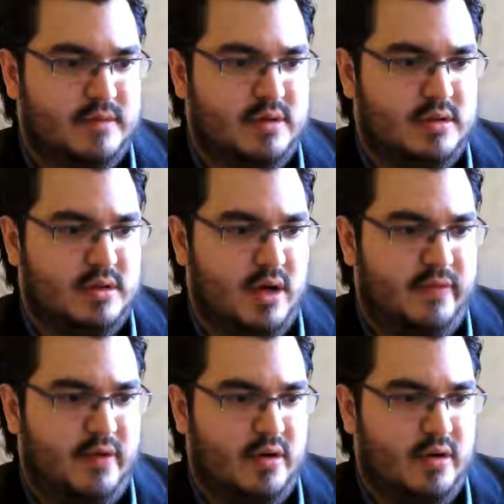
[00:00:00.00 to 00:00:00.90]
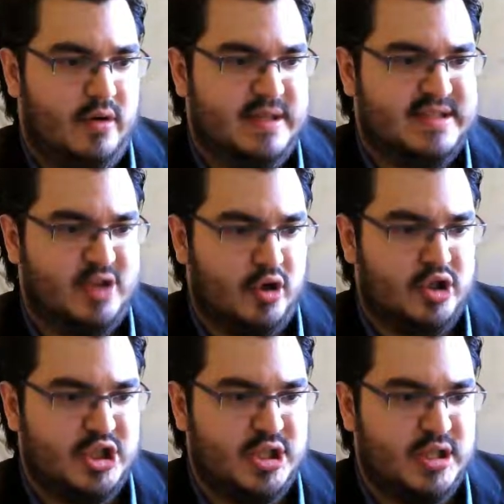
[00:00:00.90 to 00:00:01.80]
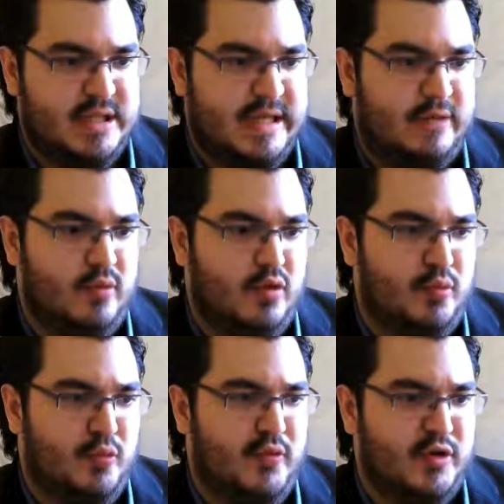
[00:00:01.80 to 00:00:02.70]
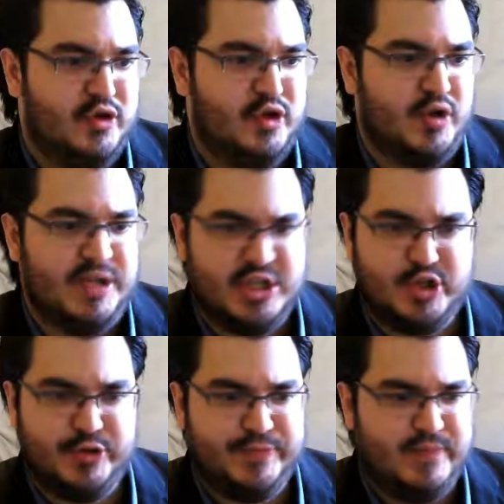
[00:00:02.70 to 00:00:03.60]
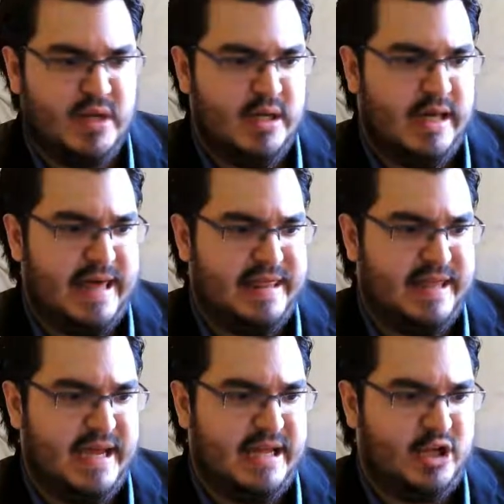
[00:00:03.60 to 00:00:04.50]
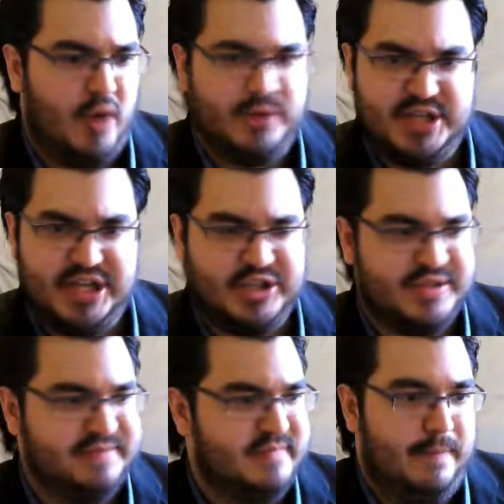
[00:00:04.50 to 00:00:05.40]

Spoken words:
cover histology, then we'll move on to cognition, and then computation.